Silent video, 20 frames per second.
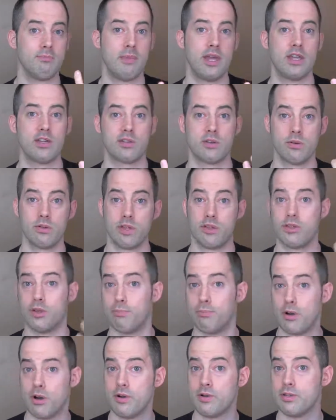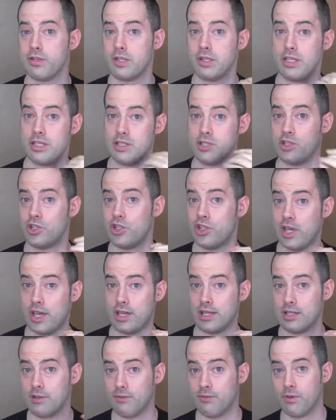to make sure that the person is
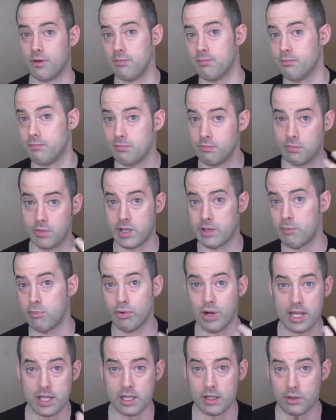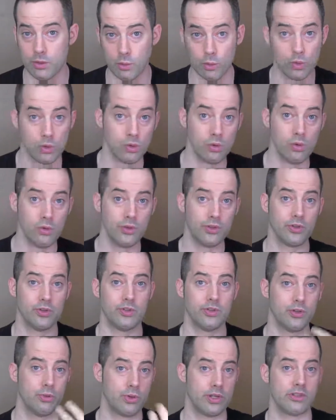checked from like breaking the rules
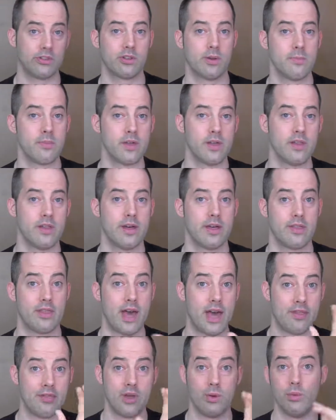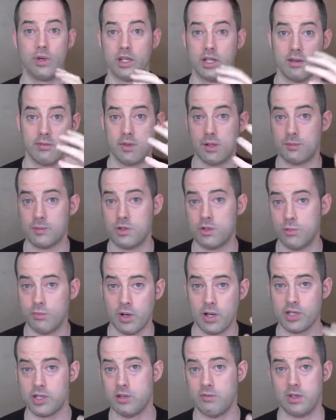or doing something like that that would give them too
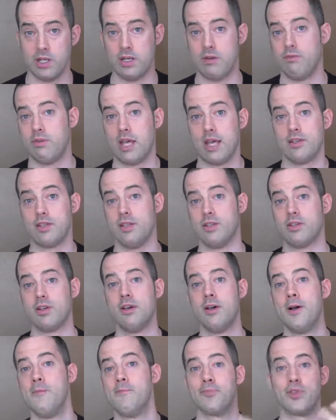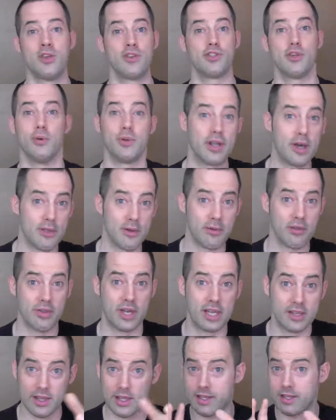much of an advantage. So another
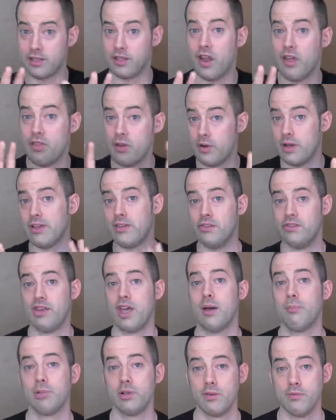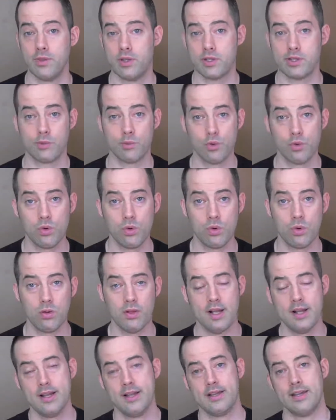thing, like another example of this
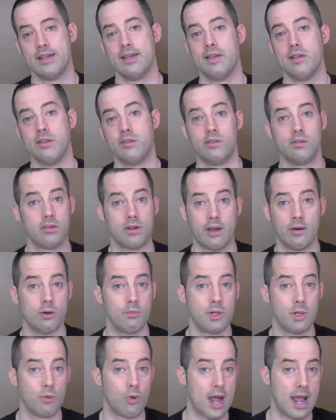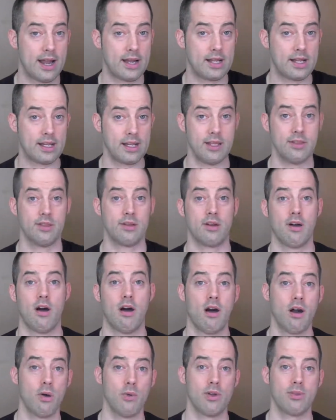rule is, you know, I would be riding in the
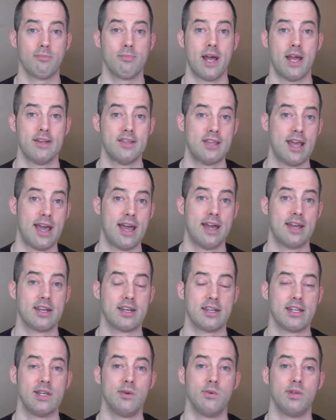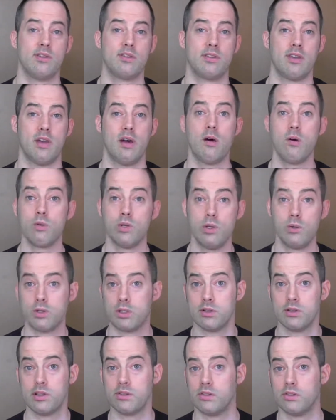car with my dad and he would say, oh, you
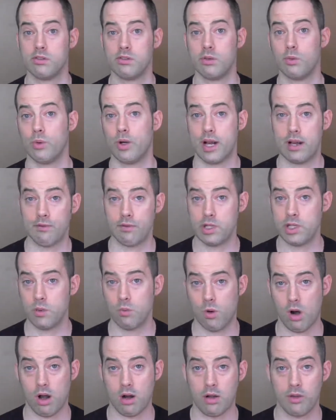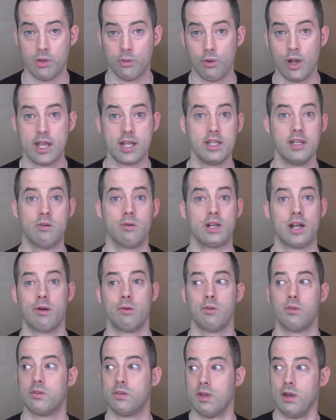can listen to whatever you want on the radio. And
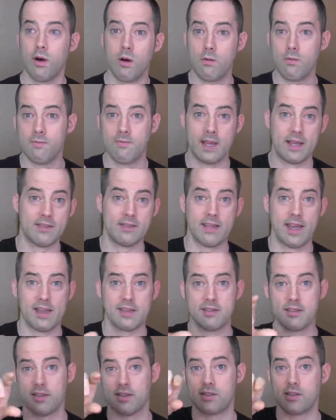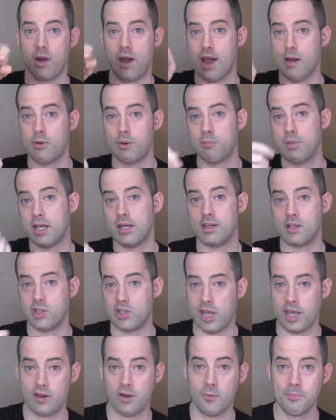I would say, oh, fantastic. So I would pick a
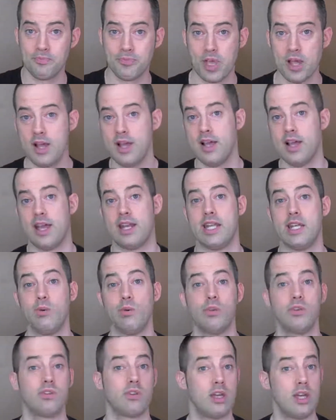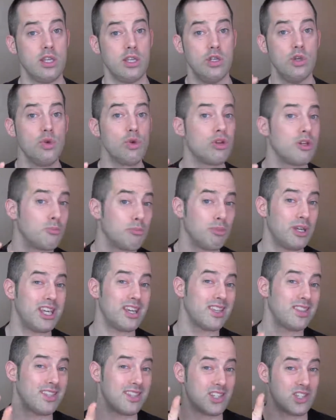channel and he would say, you can
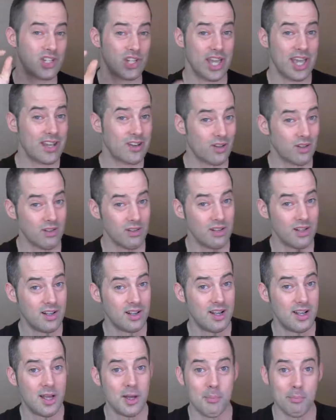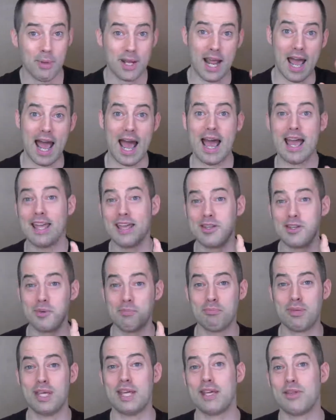pick the channel but I get
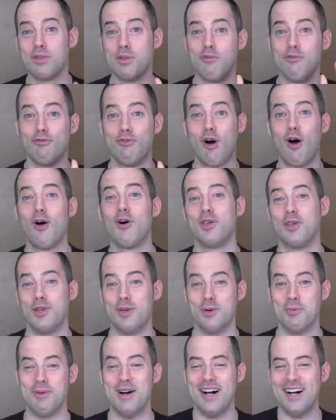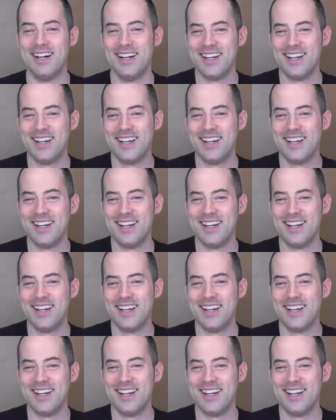to pick the volume.